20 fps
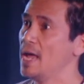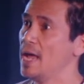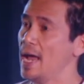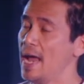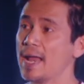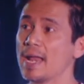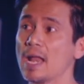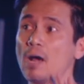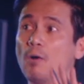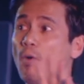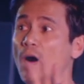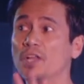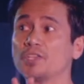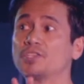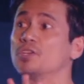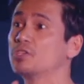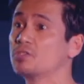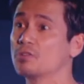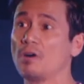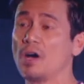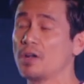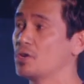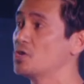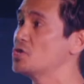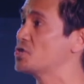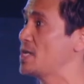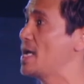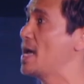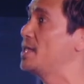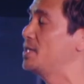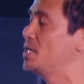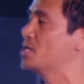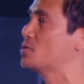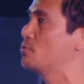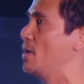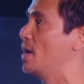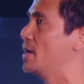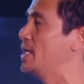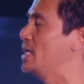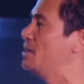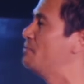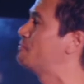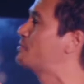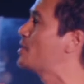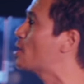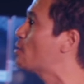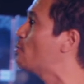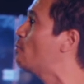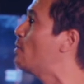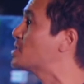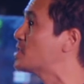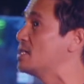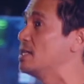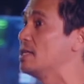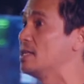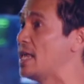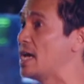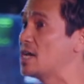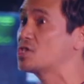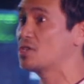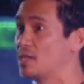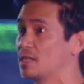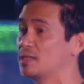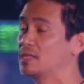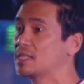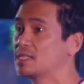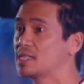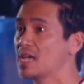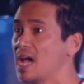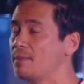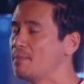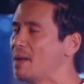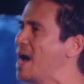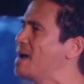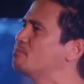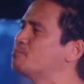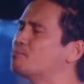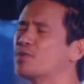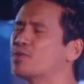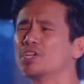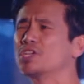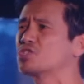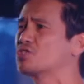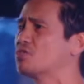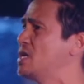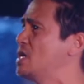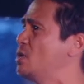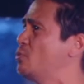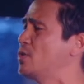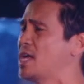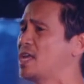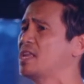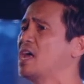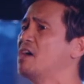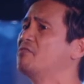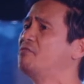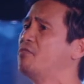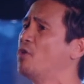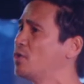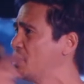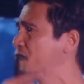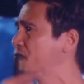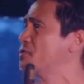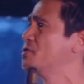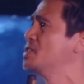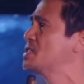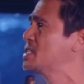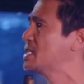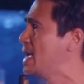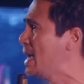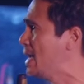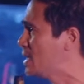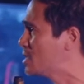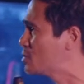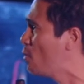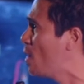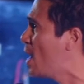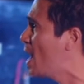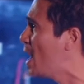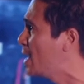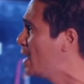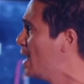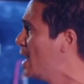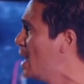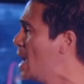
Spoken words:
And I want you to understand this one. If there was an election at that time, I'm pretty sure he would not have voted for these kings. Why?